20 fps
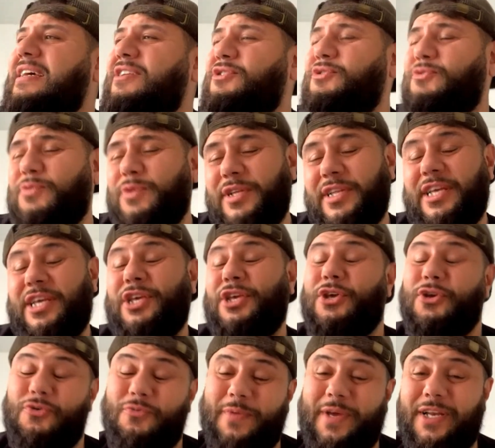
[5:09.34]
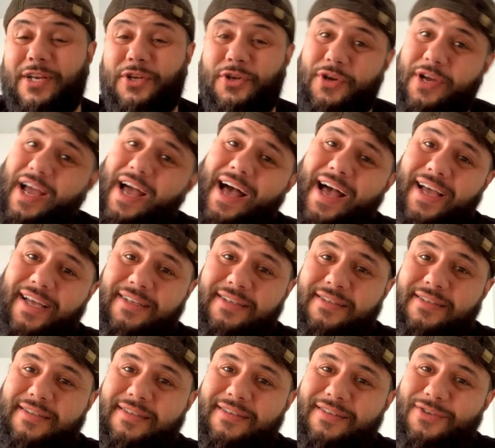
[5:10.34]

It's really humid, you guys.